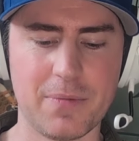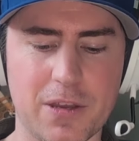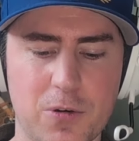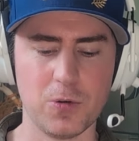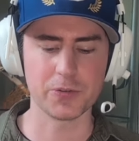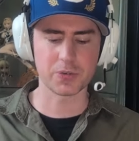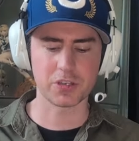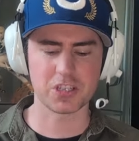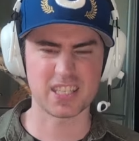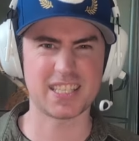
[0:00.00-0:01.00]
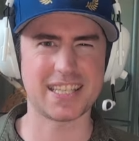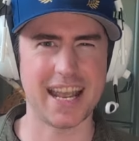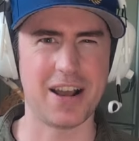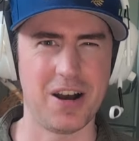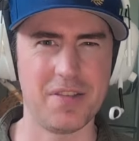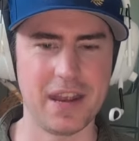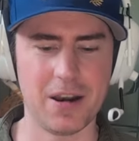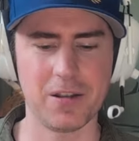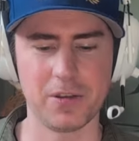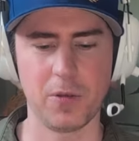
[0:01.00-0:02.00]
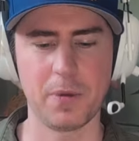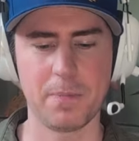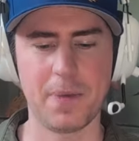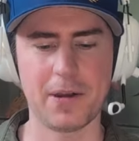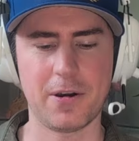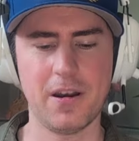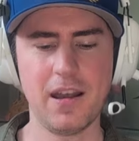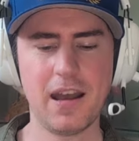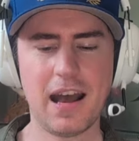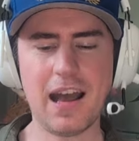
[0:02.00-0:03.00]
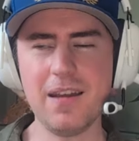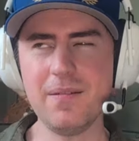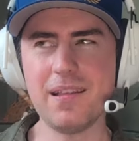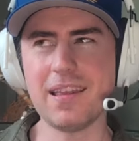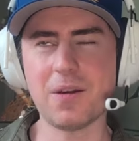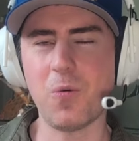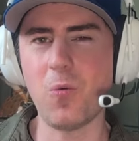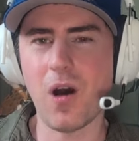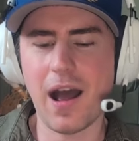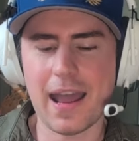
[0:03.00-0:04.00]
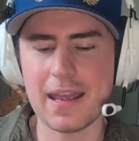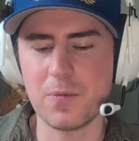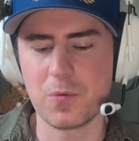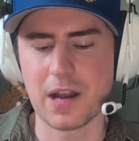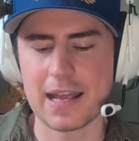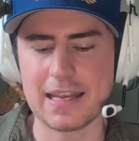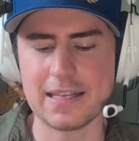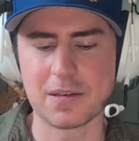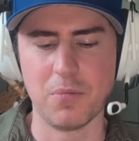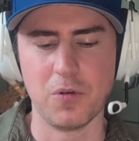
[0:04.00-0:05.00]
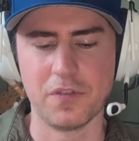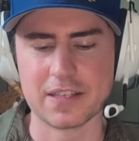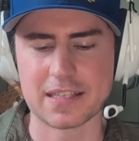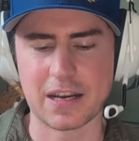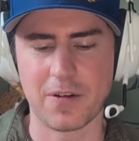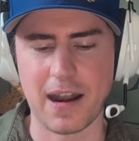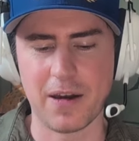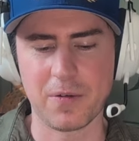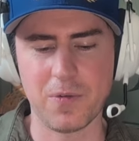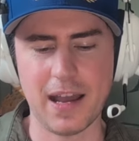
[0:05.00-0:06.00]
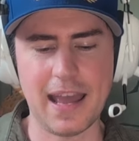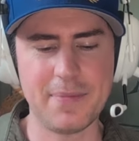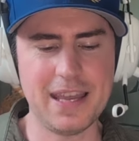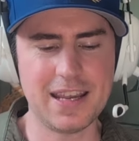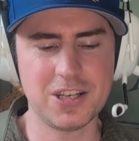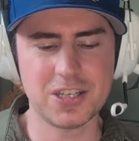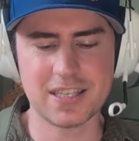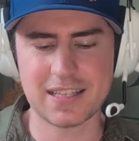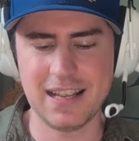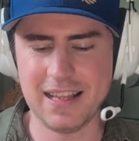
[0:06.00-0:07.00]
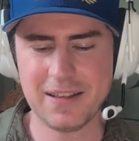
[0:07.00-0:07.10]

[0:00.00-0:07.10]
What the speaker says: That'd be cool, so it could just stay on there a little bit better. Why would I need to move this thing around? Why? I mean, it could just...